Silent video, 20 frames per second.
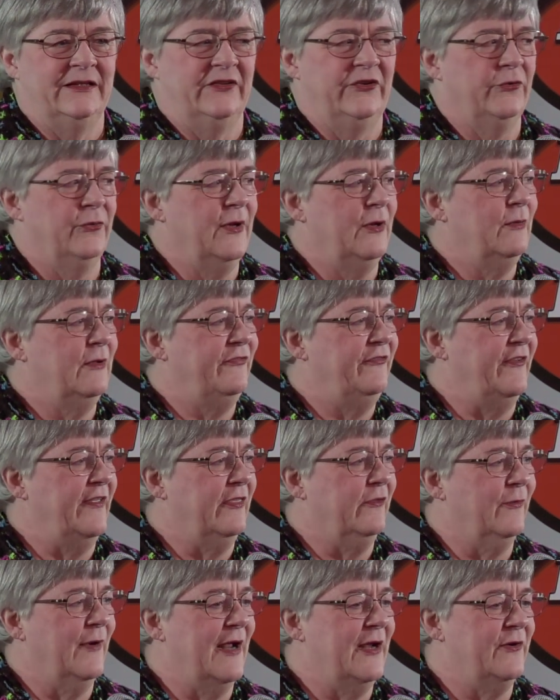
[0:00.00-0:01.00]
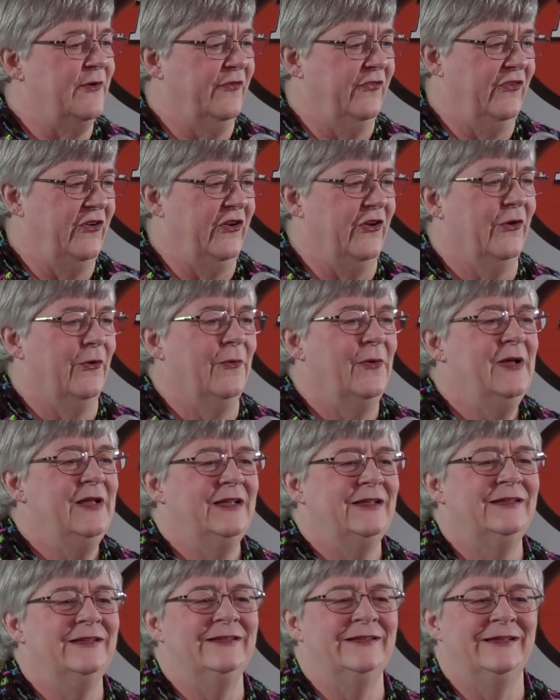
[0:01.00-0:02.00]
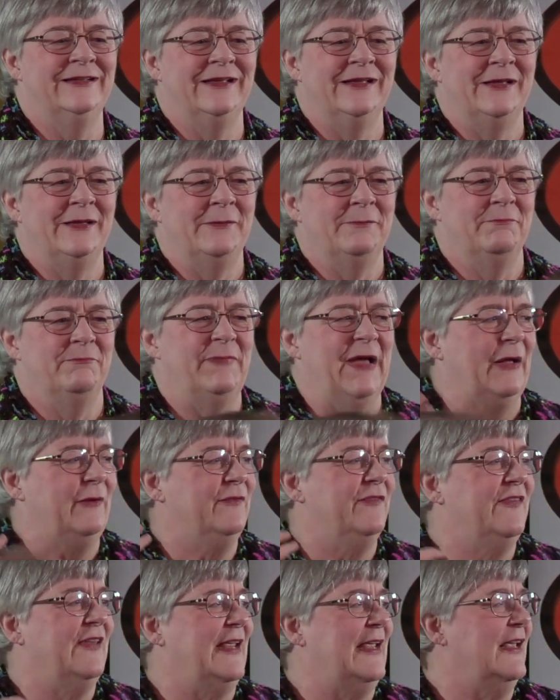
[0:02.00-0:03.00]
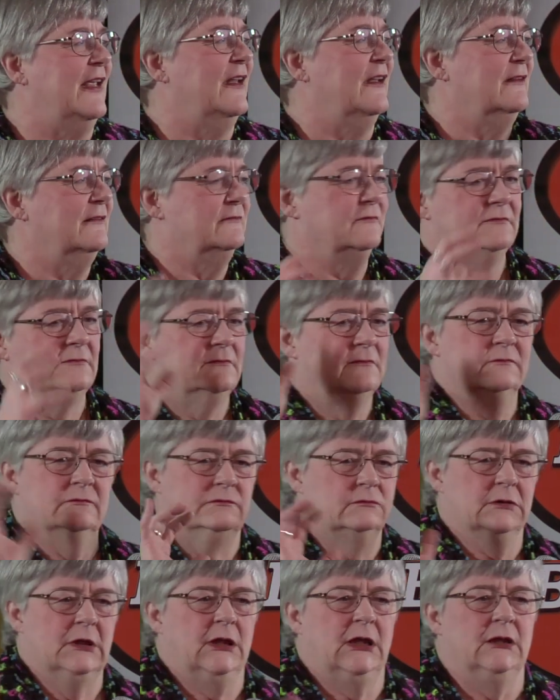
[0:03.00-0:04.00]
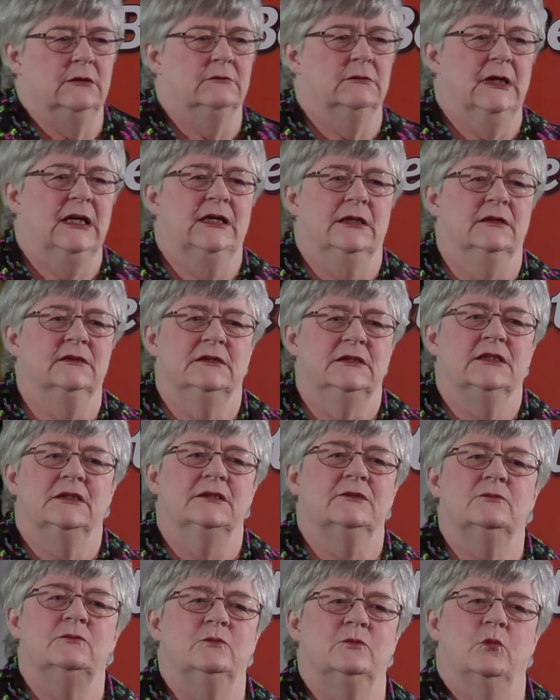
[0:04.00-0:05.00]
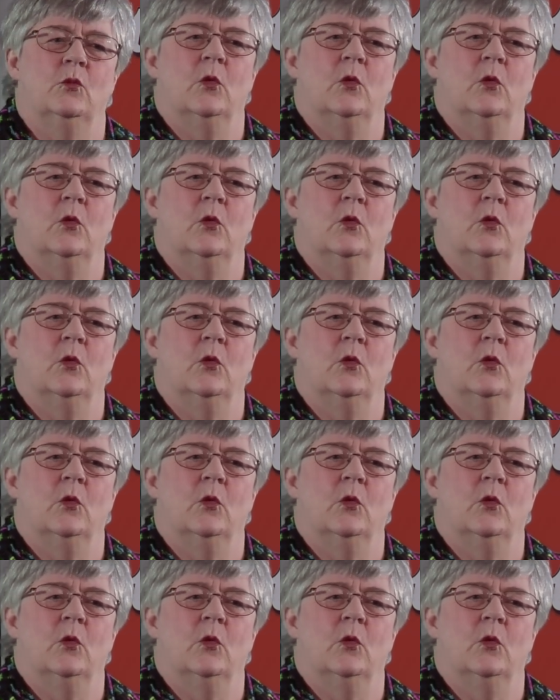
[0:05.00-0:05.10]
doing what fifth graders do, bouncing and running around and